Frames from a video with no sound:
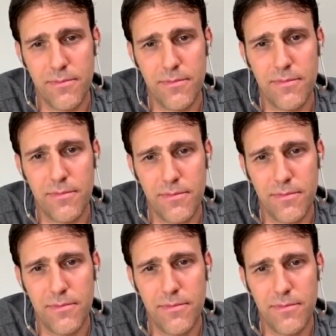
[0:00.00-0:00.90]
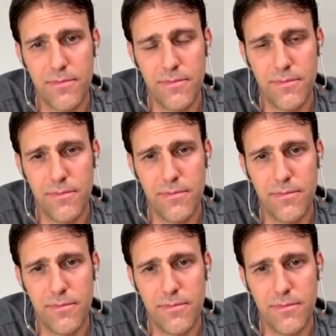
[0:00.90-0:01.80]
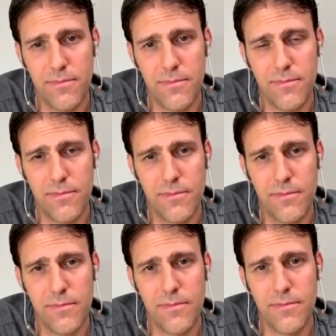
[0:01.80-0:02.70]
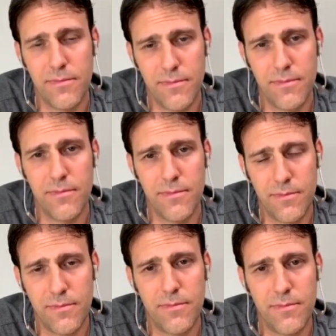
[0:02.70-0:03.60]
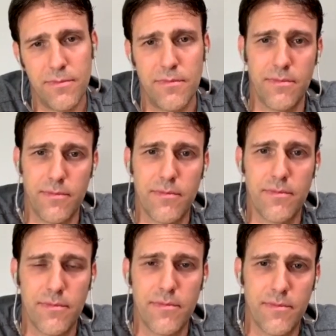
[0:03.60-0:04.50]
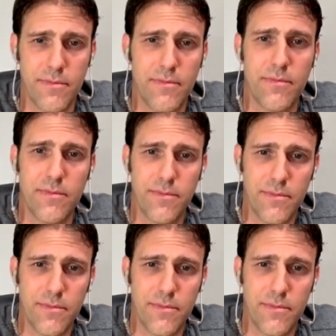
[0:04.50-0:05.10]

[no speech]